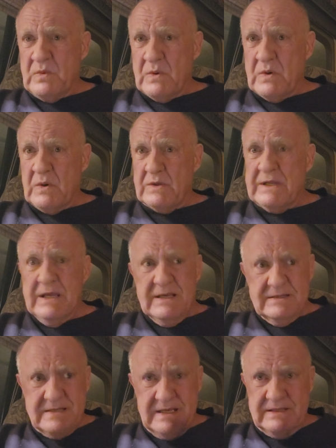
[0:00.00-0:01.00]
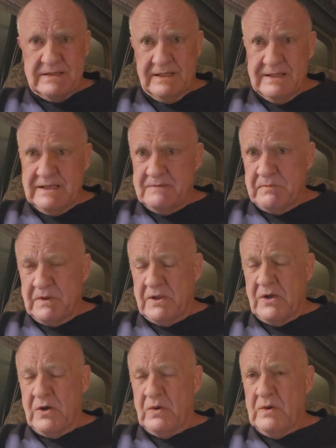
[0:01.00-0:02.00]
world. Take the link
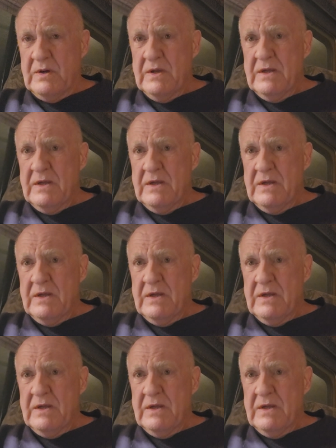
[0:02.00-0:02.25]
below.